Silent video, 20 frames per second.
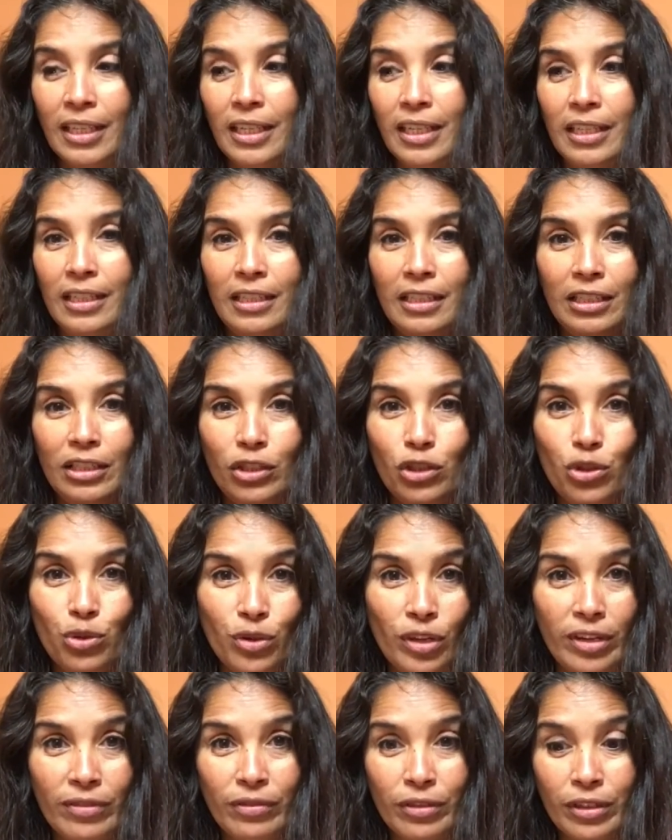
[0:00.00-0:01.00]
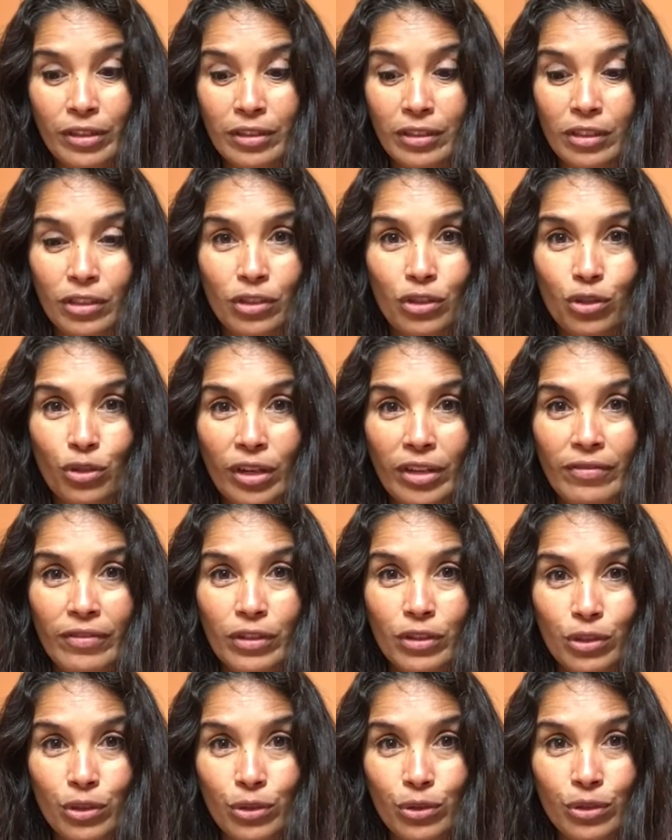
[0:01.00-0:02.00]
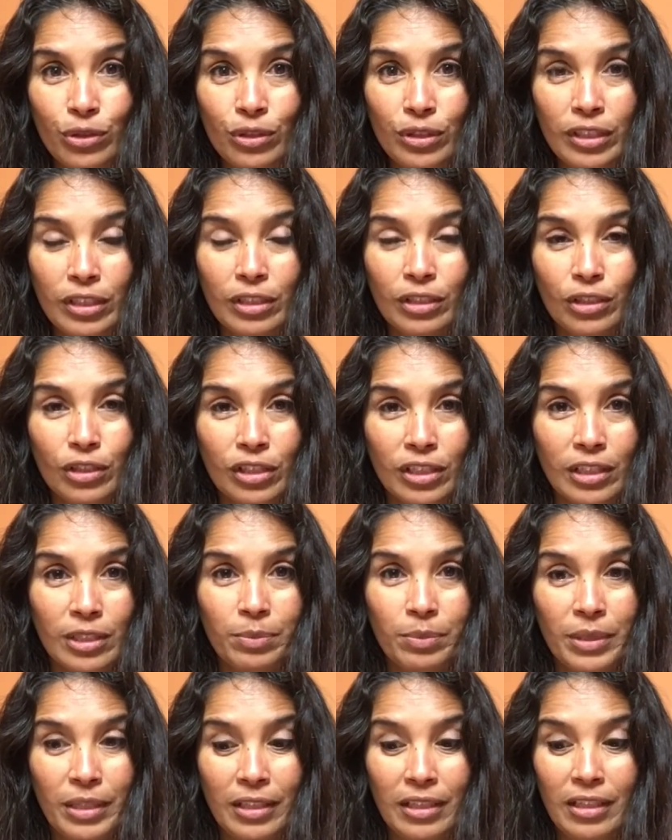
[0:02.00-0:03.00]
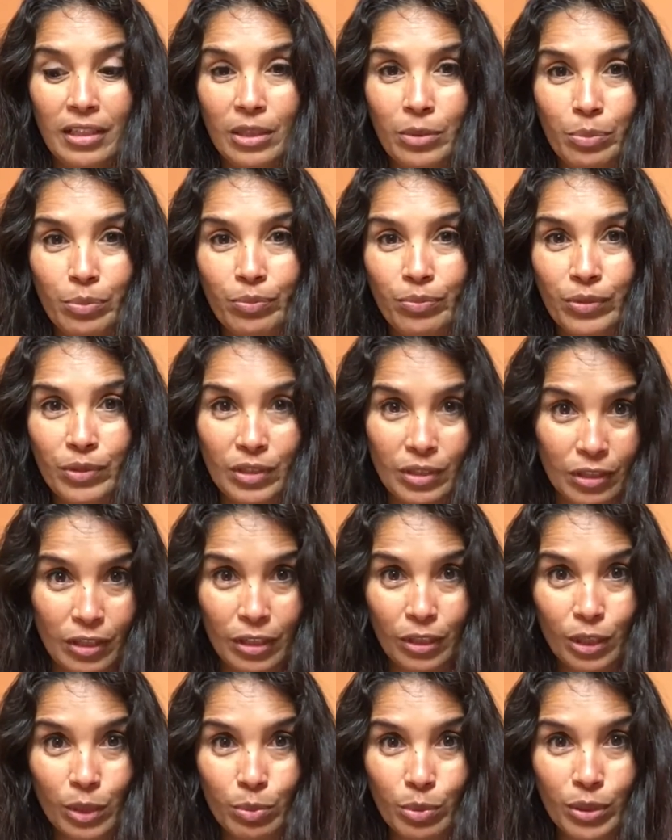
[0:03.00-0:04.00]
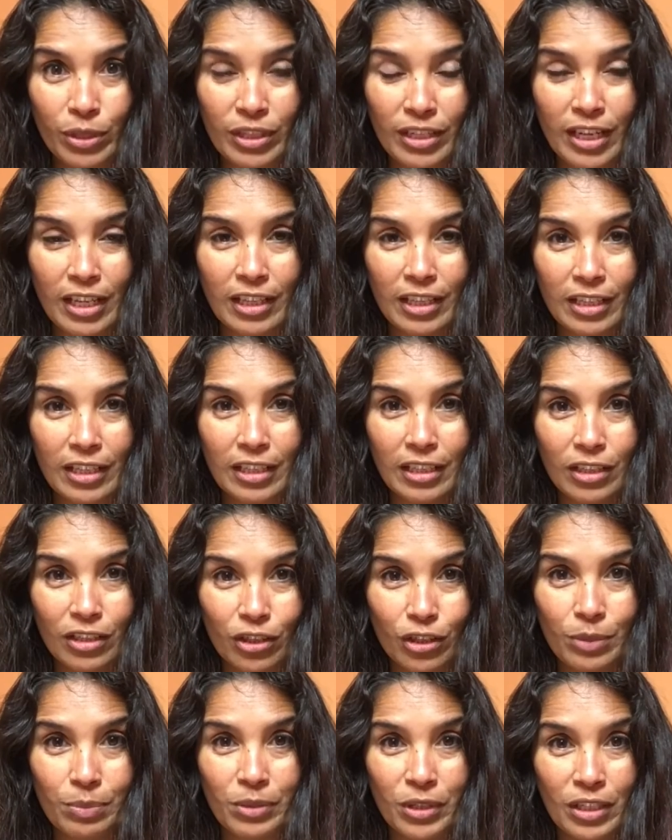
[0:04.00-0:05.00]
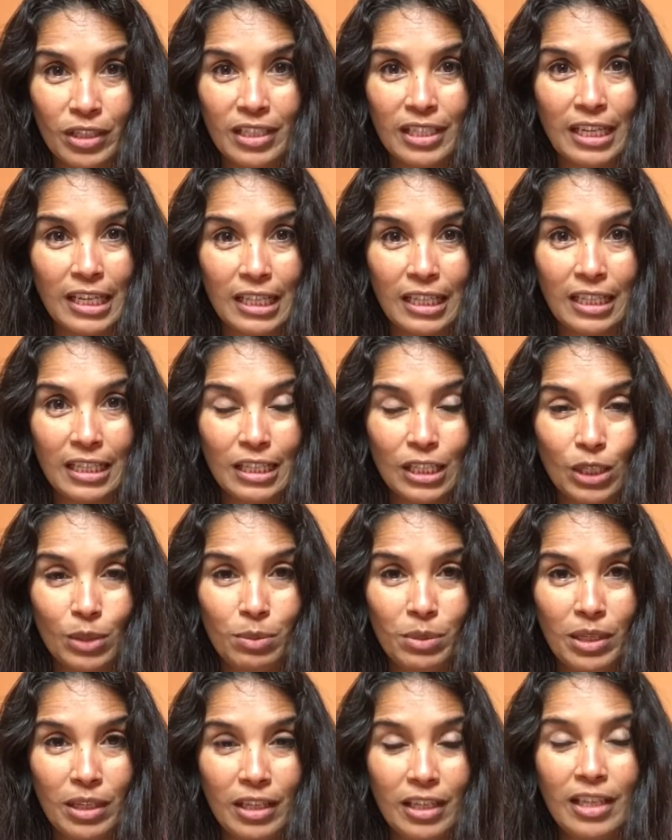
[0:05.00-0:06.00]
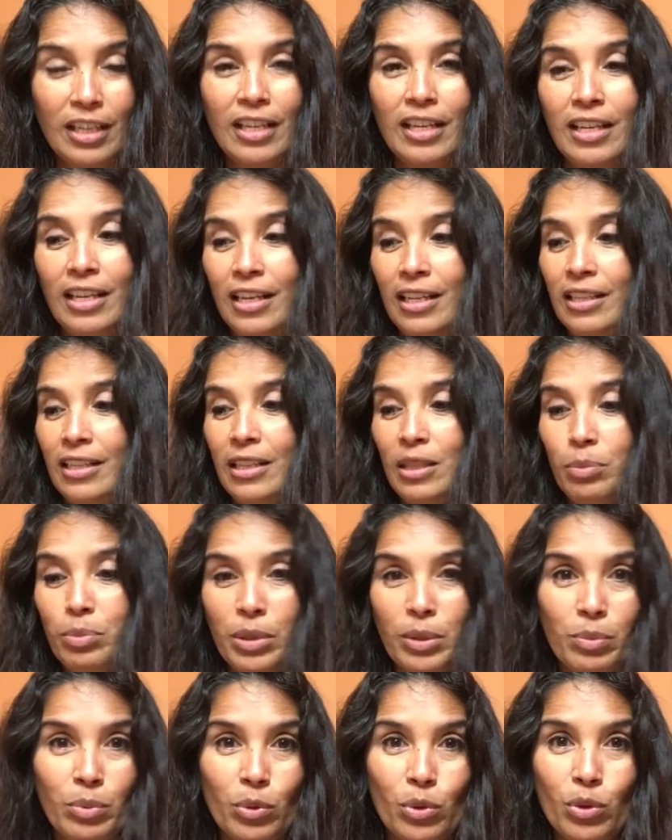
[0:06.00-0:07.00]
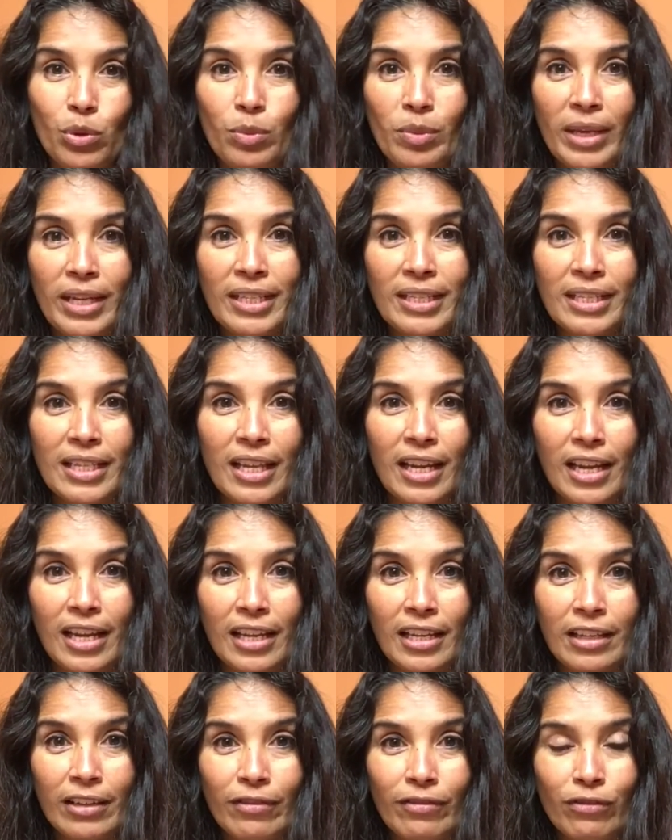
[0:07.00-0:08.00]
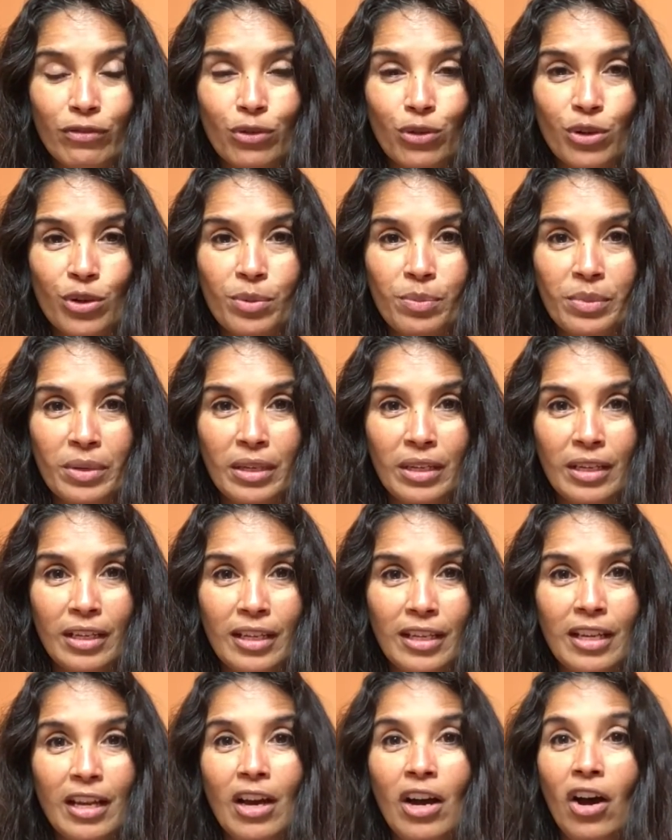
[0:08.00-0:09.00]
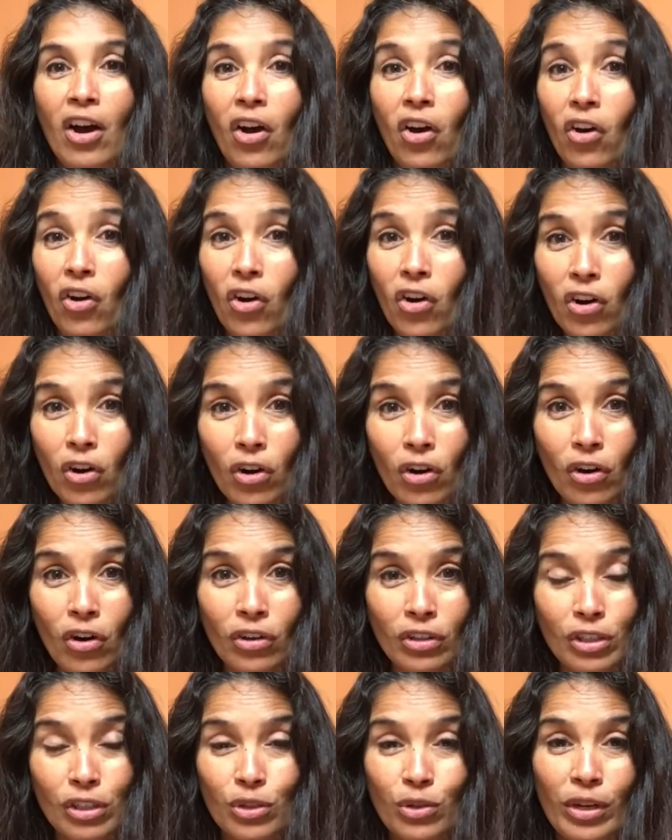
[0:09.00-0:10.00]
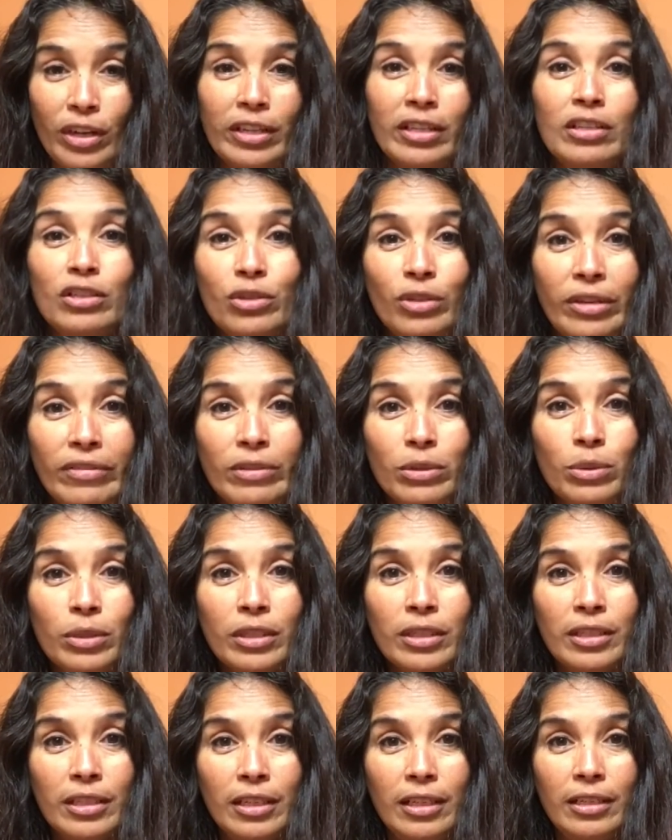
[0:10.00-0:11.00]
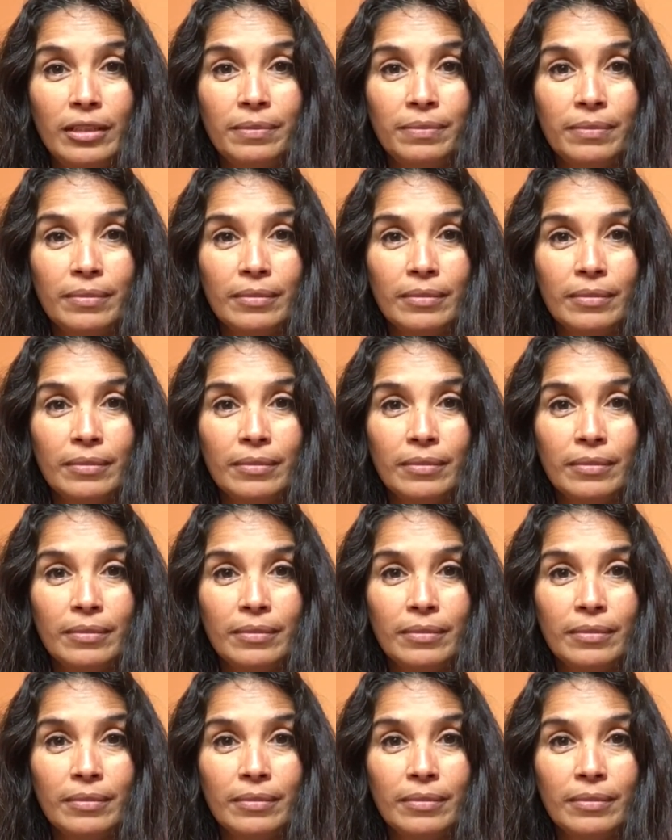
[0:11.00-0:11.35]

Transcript: And then the driver to drive it to the dealership, and then the salesperson at the dealership to sell it to me, and then the people who maintain it for me, all so I can drive to work today.